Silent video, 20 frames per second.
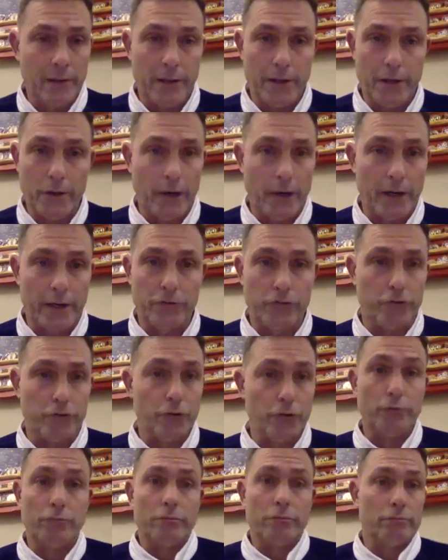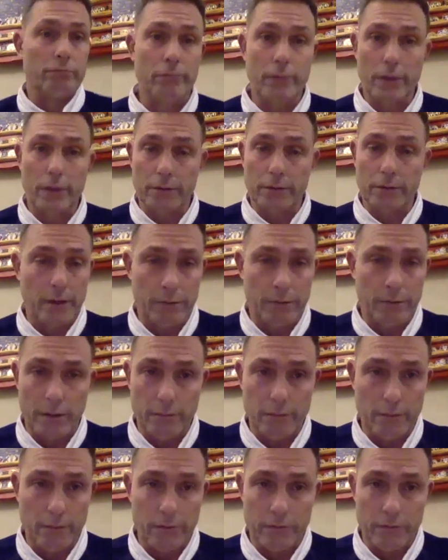how to shoot
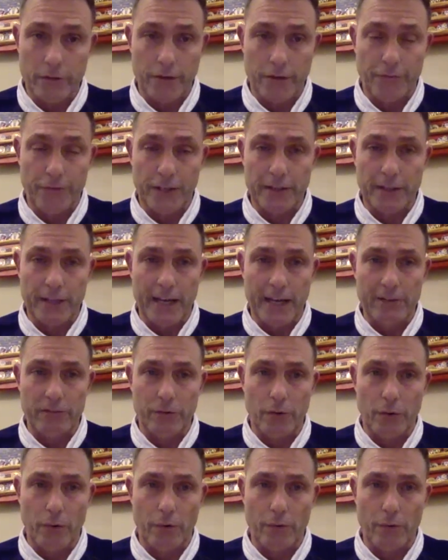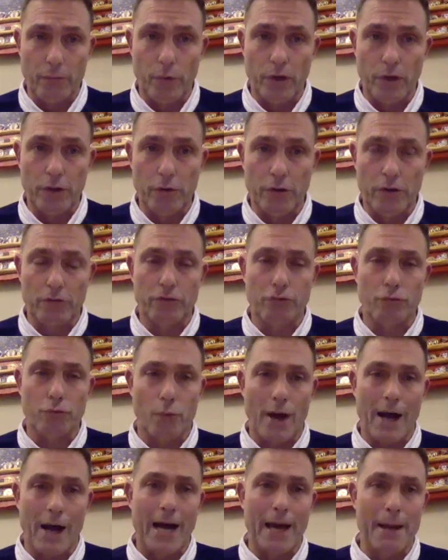and stuff like that. So, what you
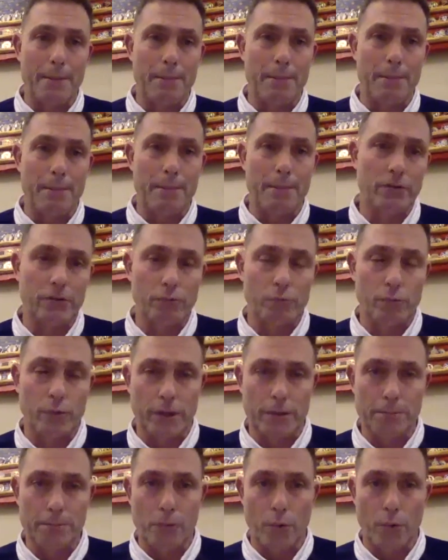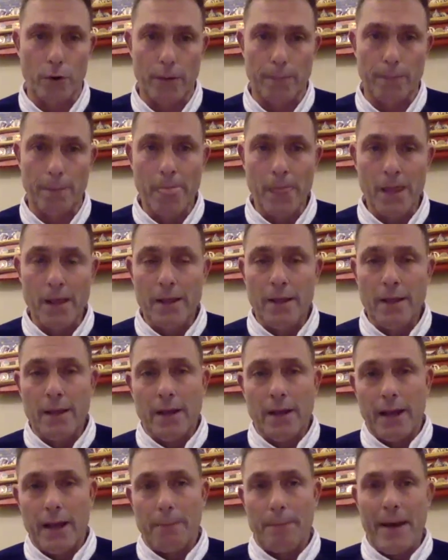describe is really important.
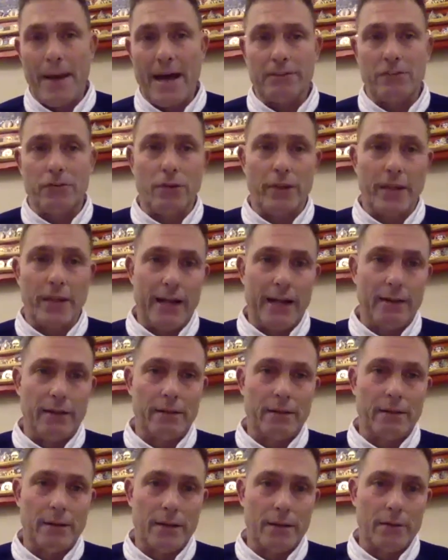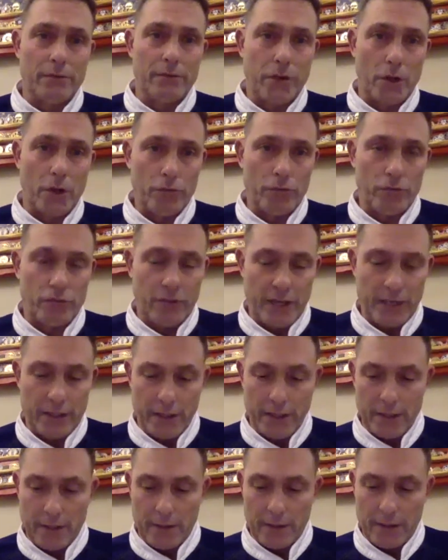And I'm back to then, as Coach said,
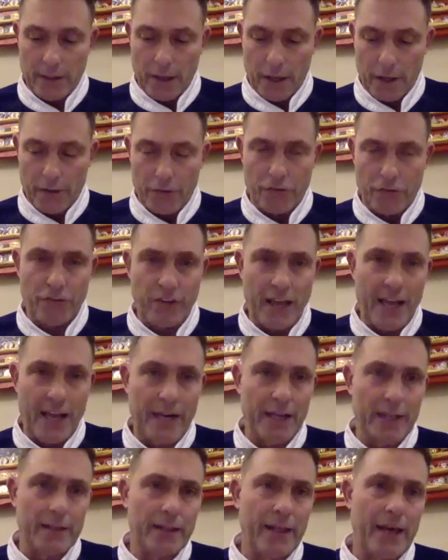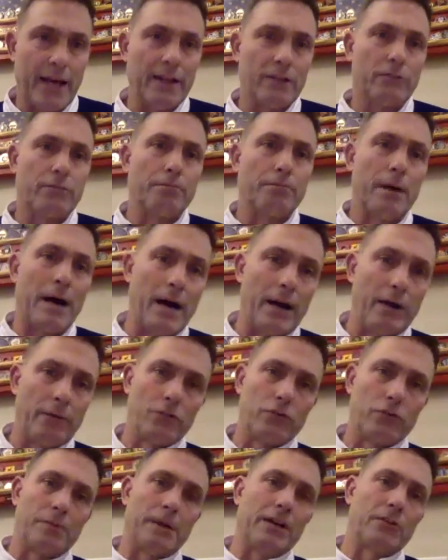the understanding that it's my
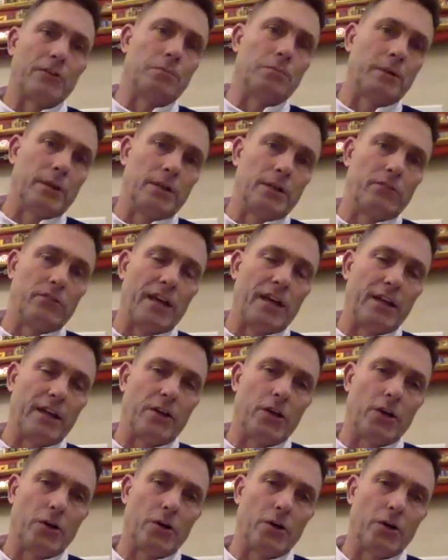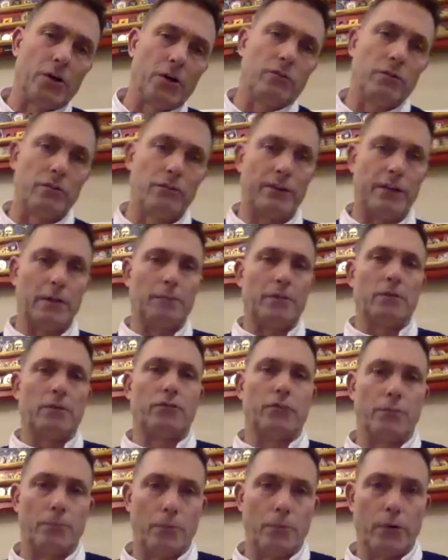responsibility as a head coach to develop the
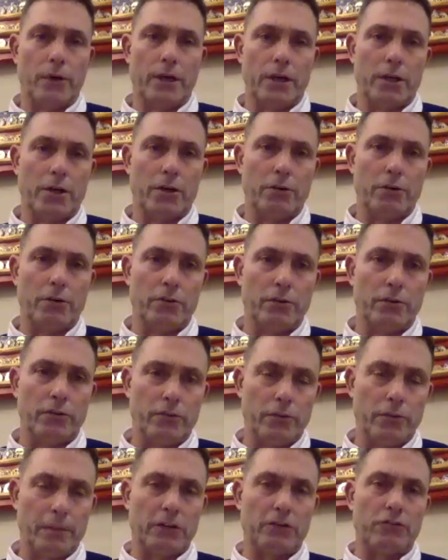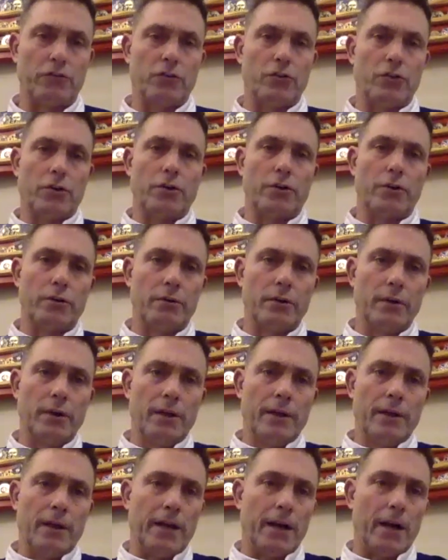subordinate coaches to make sure they're
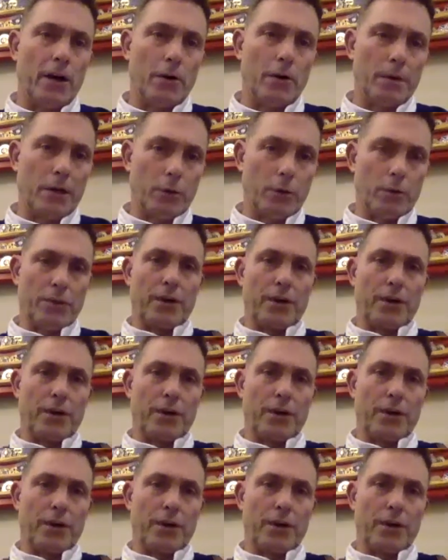in harmony with